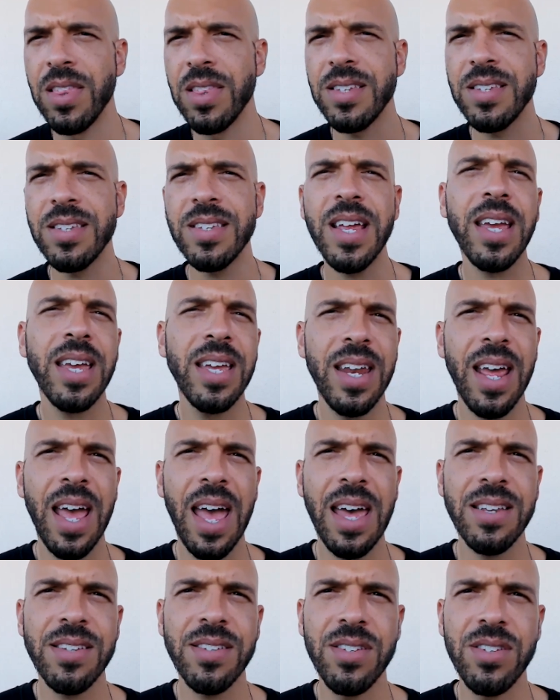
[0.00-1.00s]
The second
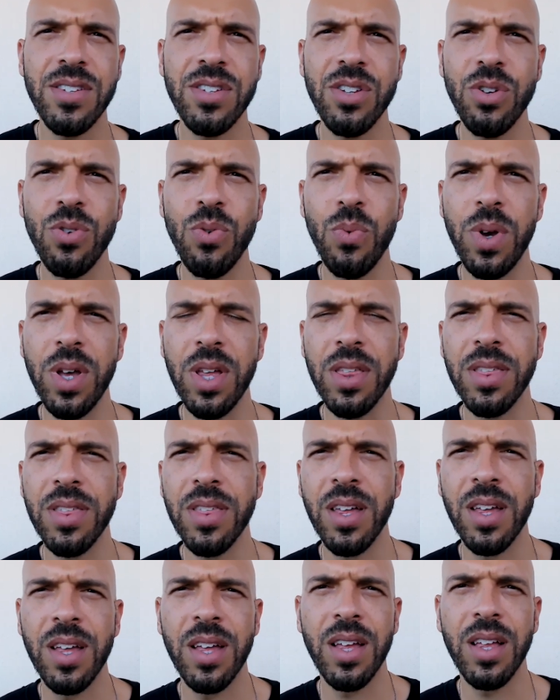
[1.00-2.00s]
has to do with
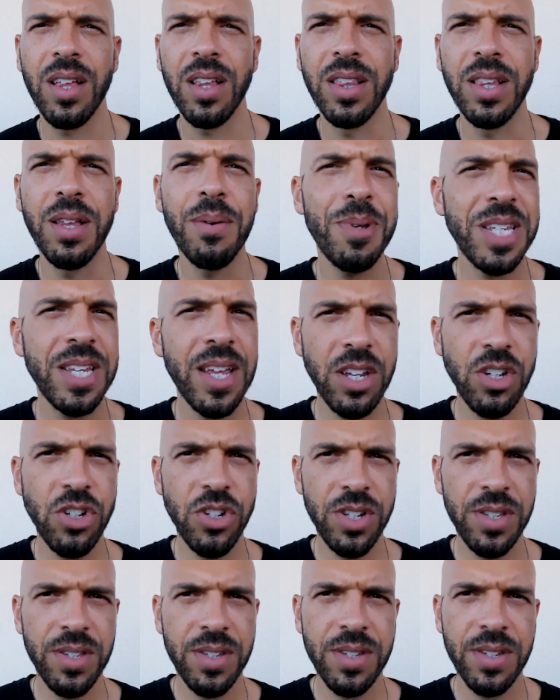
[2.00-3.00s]

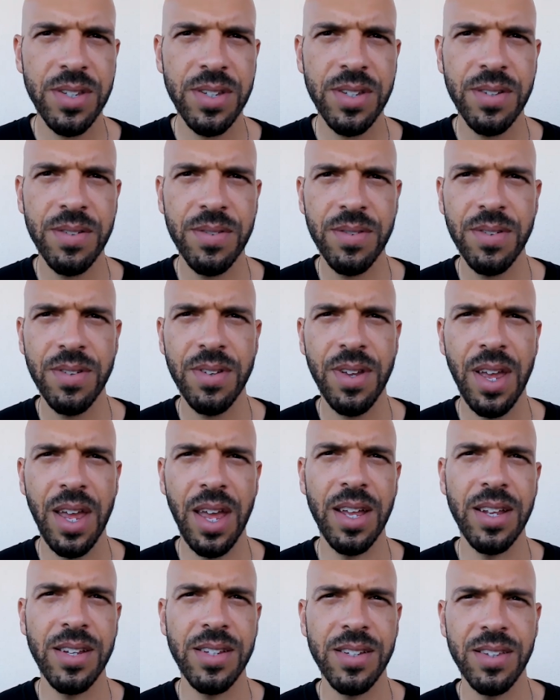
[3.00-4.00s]
limitations
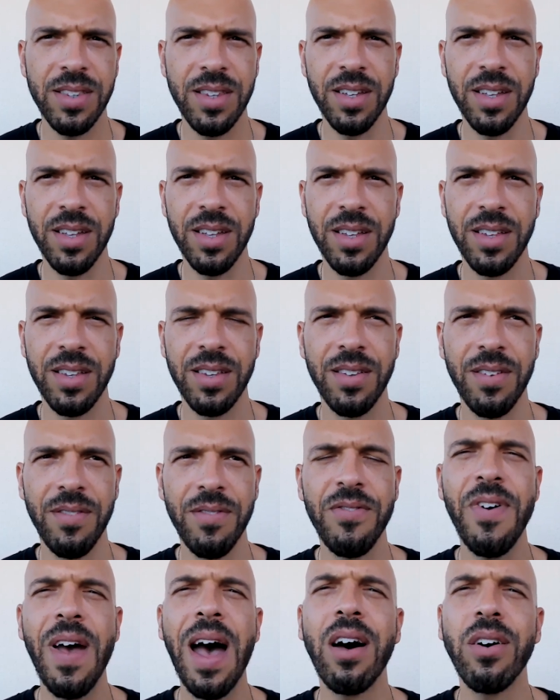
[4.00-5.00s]
and the
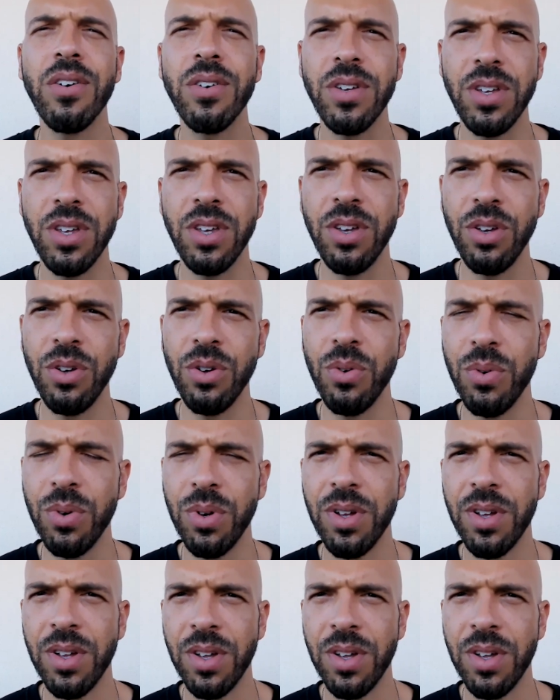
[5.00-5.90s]
value